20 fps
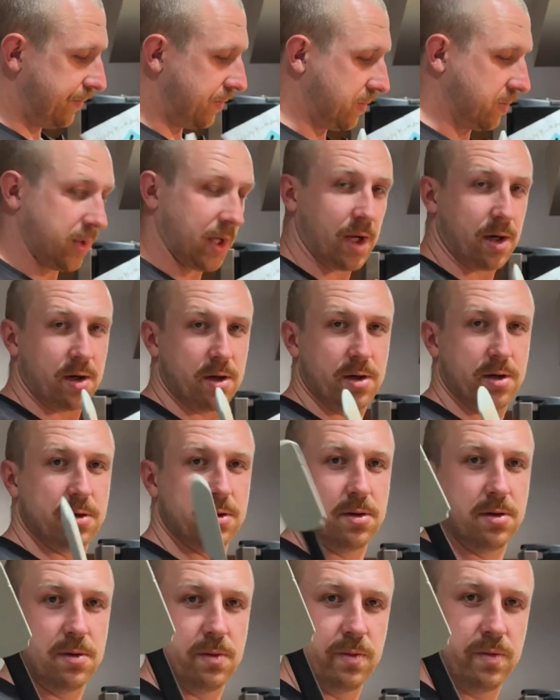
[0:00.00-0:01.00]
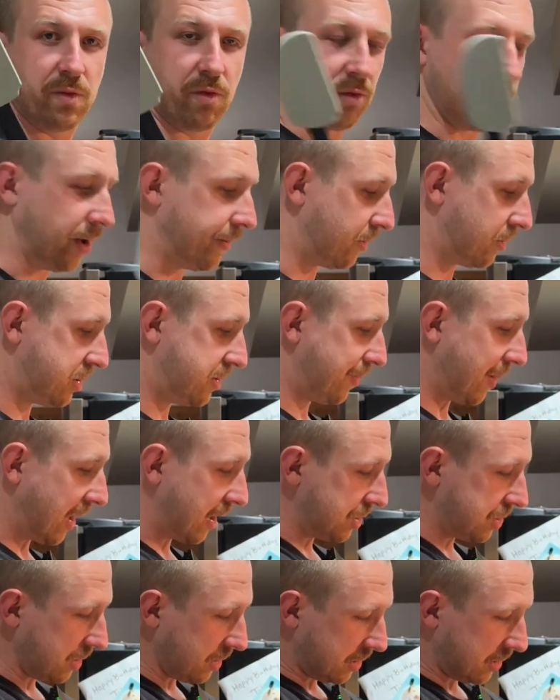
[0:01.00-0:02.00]
I don't know, rubber
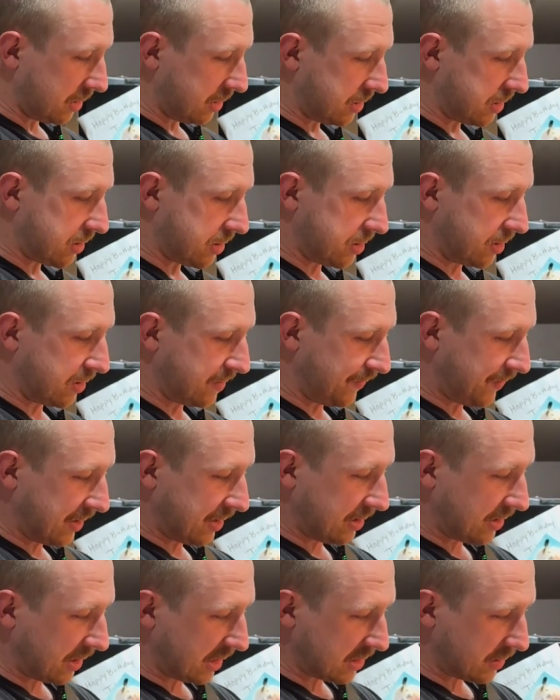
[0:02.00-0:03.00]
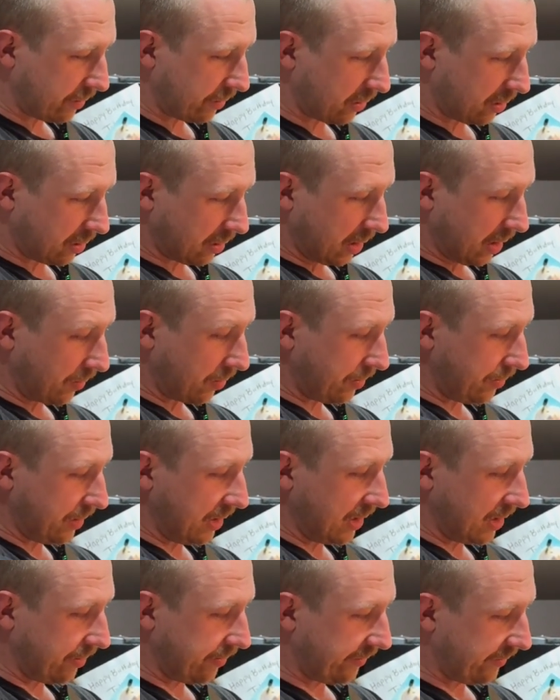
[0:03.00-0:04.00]
spatulas, that's probably
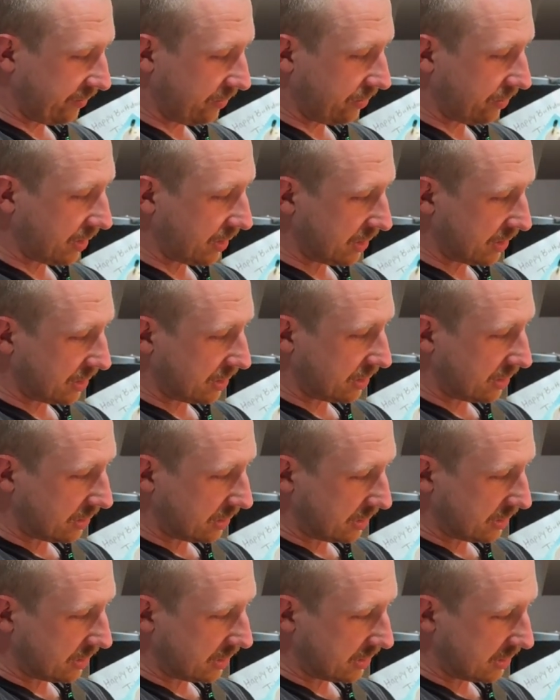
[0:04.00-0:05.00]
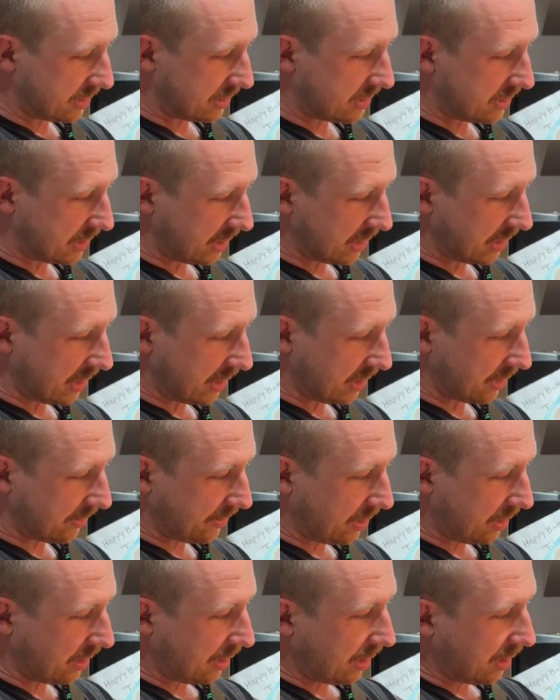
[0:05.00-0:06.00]
helpful because this is sticking.
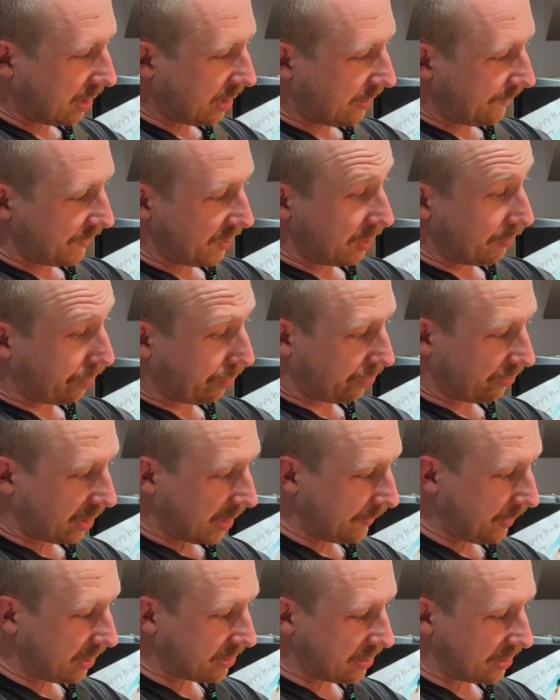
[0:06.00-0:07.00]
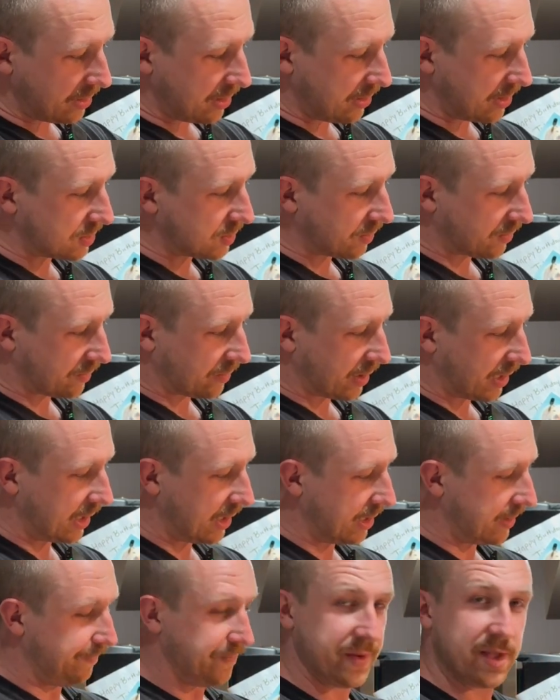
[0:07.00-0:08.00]
You probably could have did this right
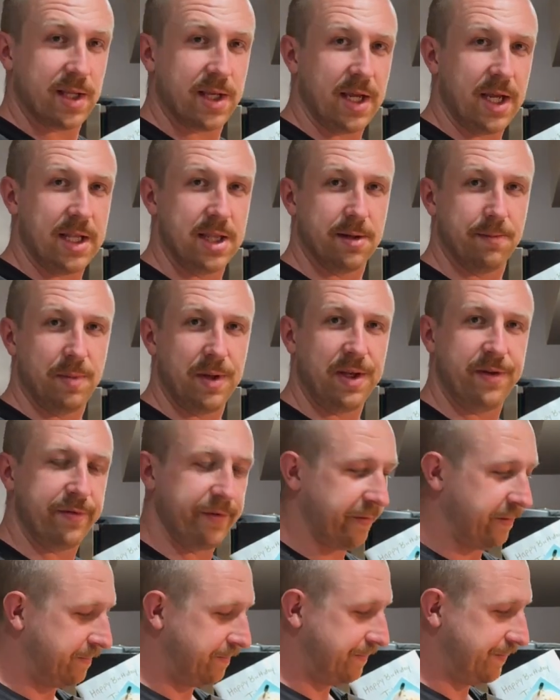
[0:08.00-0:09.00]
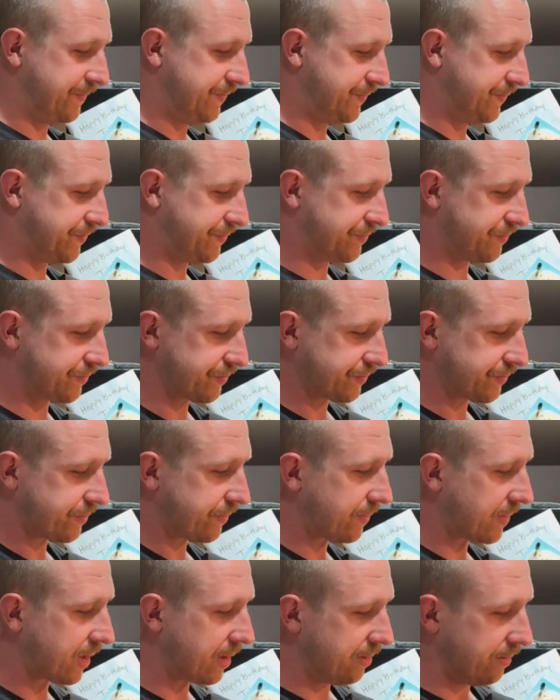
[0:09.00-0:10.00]
in the beef,
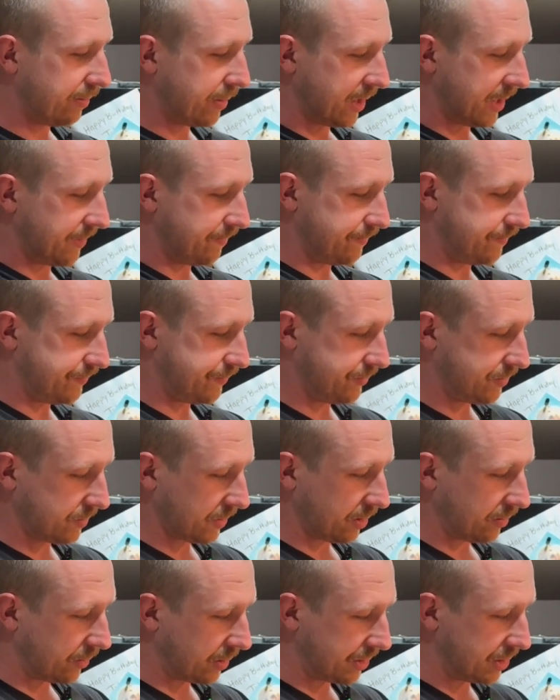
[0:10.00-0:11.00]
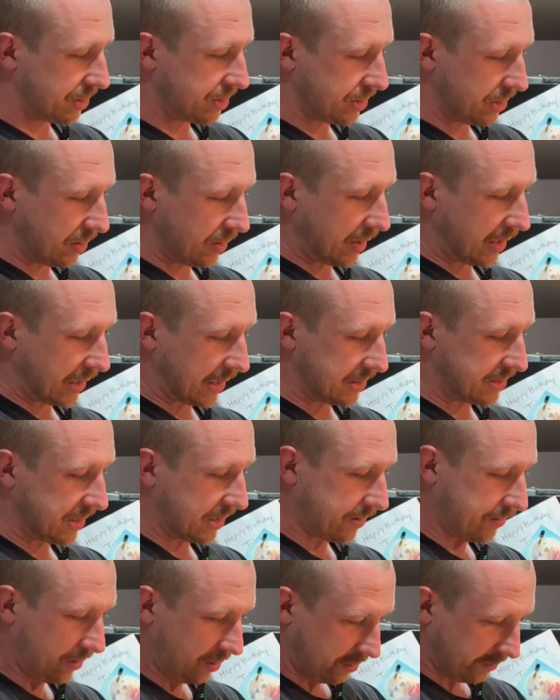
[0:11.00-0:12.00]
but I wanted to show you guys
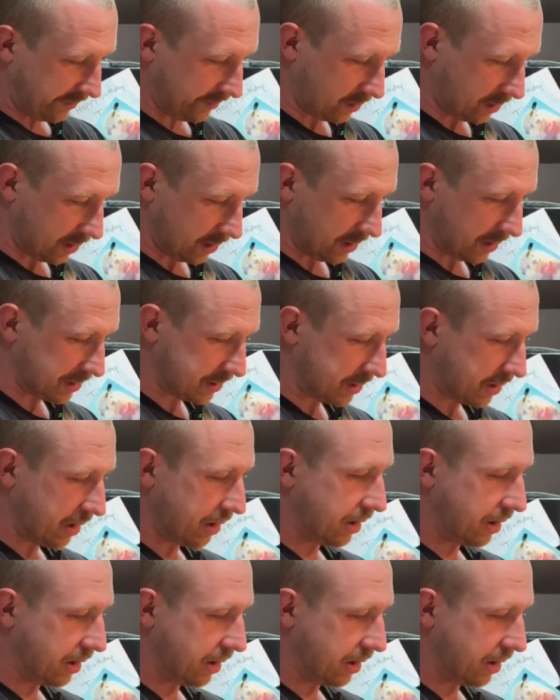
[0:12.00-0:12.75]
how beautiful it looks.